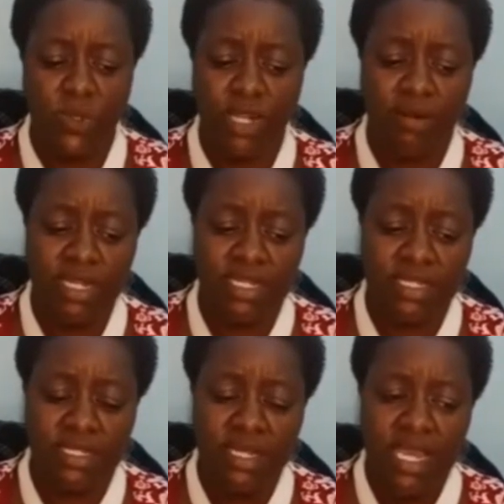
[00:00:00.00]

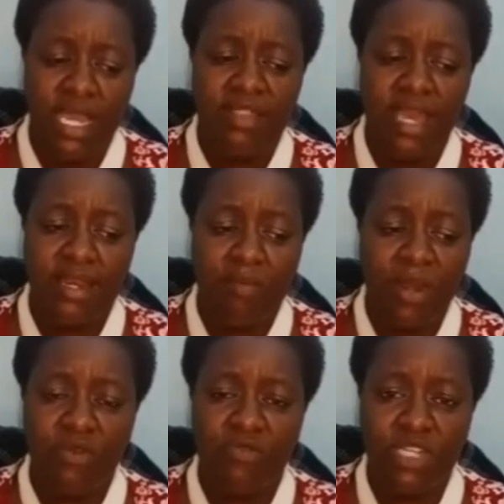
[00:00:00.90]
credit? There are a
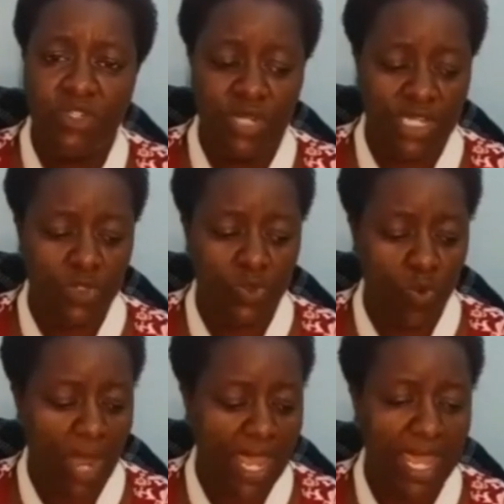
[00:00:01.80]
number of reasons as to
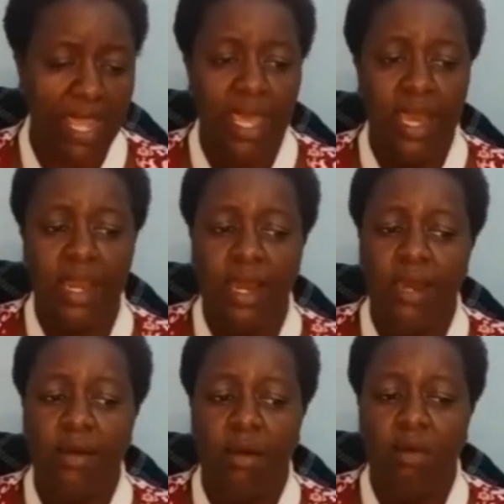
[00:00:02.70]
why
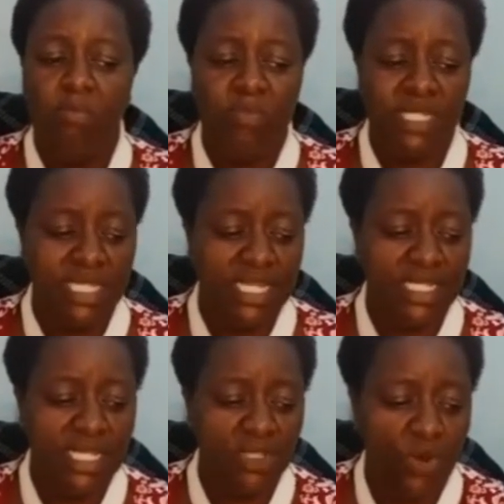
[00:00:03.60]

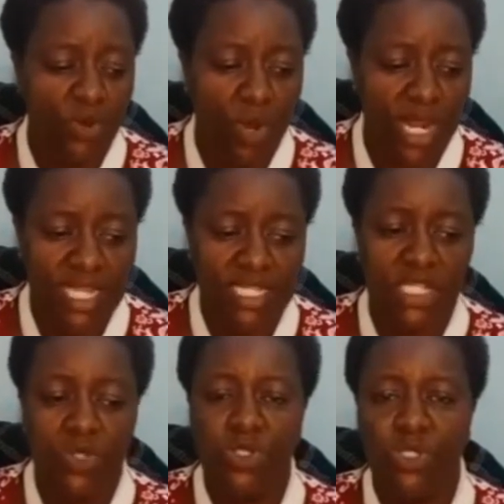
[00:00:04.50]
businesses or
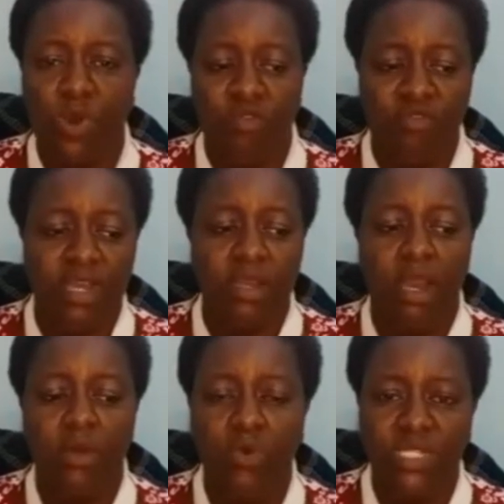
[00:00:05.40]
organizations offer
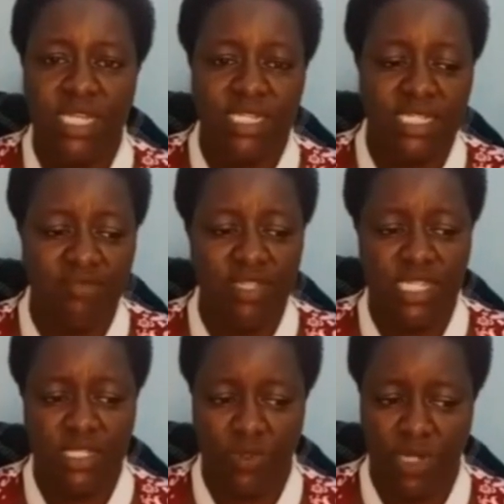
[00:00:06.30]
goods and
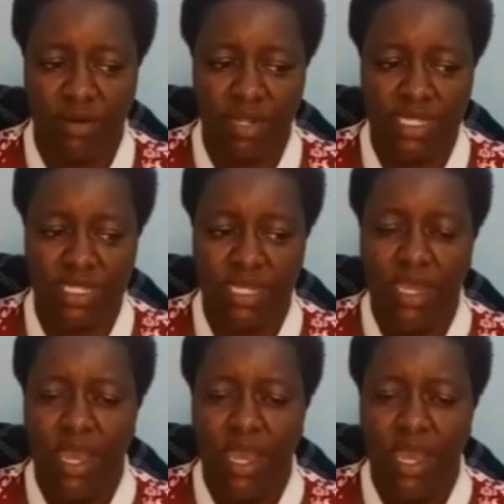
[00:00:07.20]
services on credit.